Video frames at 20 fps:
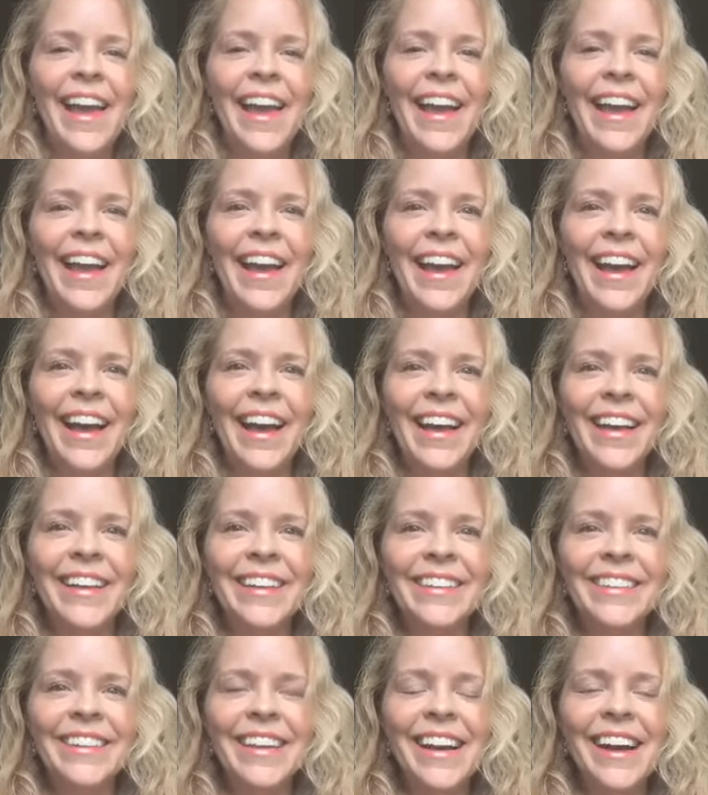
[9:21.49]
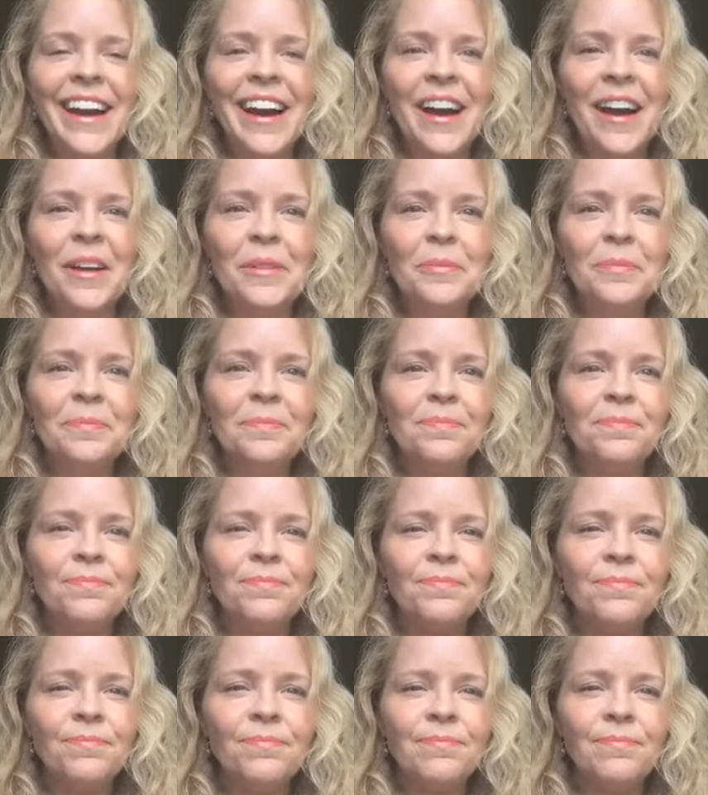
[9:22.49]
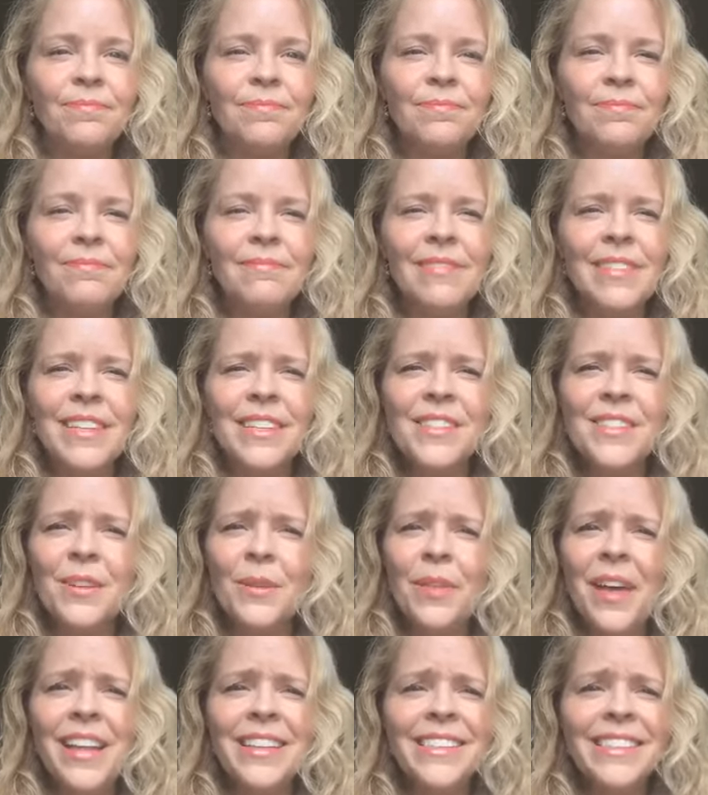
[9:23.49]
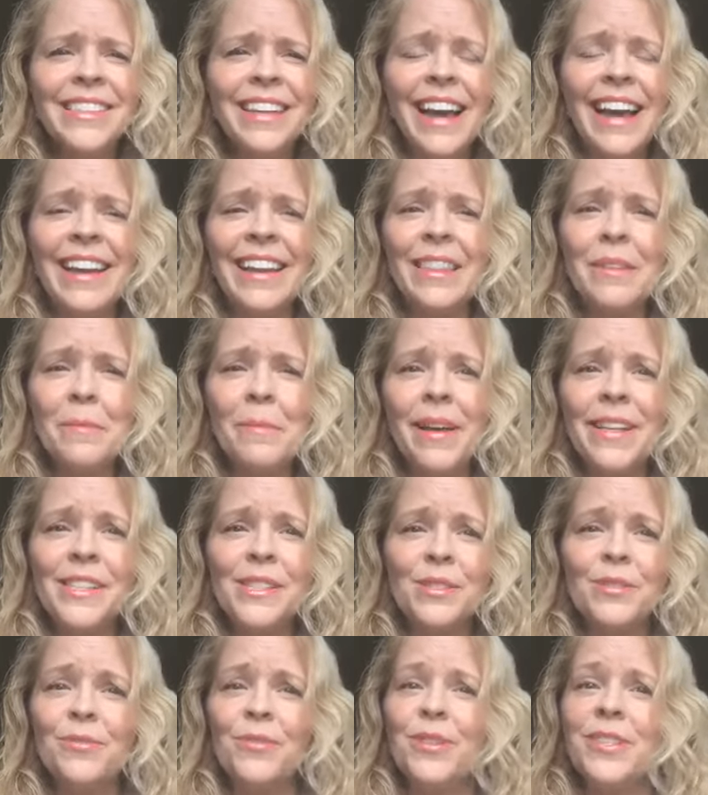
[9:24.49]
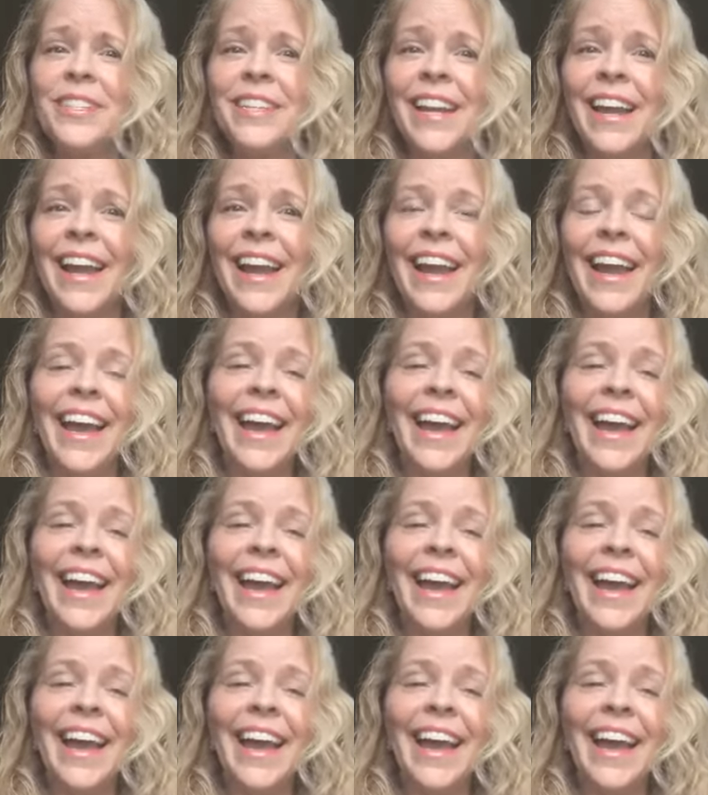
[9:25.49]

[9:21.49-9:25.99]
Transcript: And um, so that's kind of the message for today.